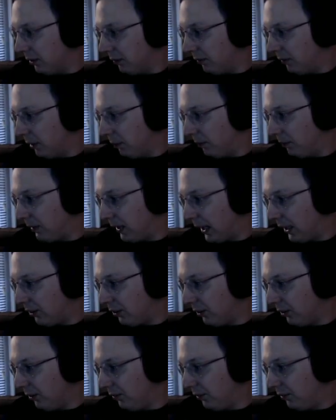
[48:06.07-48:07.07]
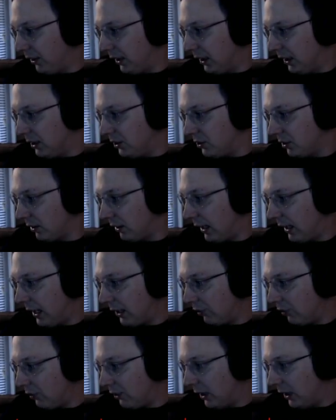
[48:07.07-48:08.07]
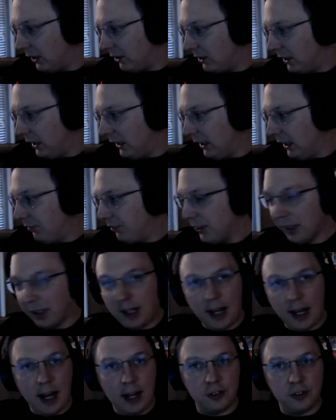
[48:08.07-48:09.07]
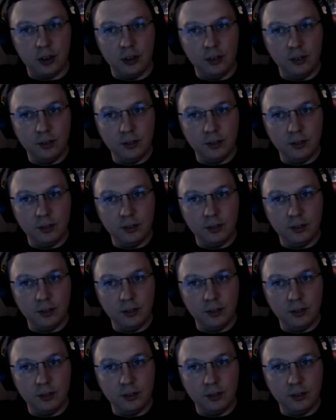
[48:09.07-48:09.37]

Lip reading: That's the castle stage. Castle stage. He lives in the castle.